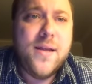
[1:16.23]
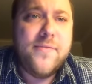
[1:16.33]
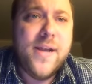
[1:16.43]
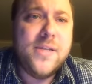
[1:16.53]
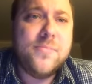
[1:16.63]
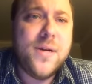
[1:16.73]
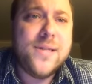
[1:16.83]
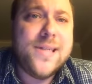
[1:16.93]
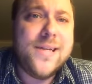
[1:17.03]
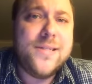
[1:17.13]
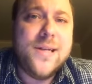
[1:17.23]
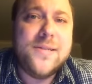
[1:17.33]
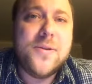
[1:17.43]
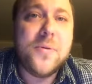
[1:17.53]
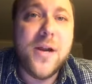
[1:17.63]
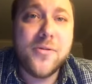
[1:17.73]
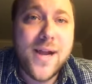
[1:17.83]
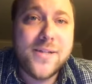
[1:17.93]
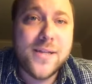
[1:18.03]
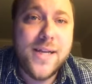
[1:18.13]
Facebook session, so
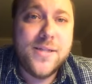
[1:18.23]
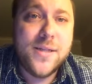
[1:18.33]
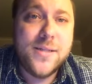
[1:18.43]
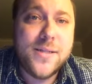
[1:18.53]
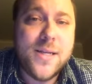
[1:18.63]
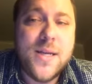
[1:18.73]
congratulations.